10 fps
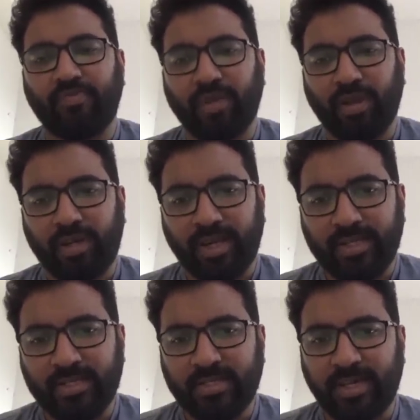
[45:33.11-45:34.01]
uh,
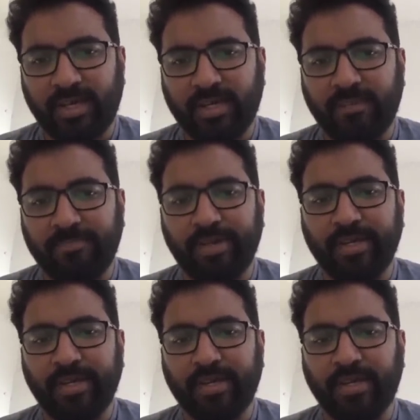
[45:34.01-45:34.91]
tests are complete
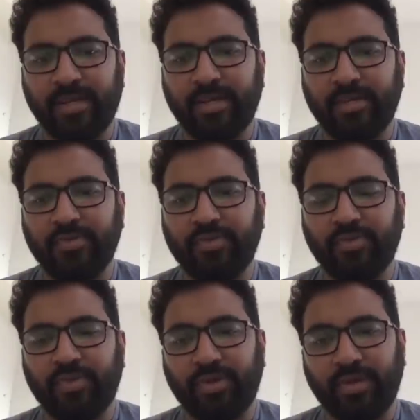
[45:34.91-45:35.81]
and uh, you
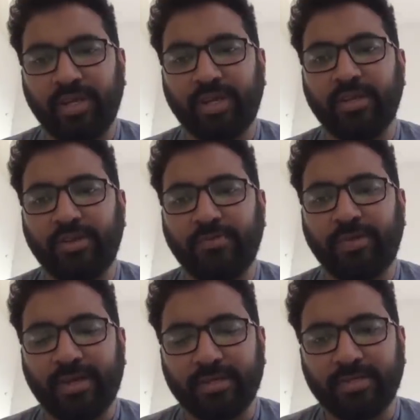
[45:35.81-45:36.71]
need new practice,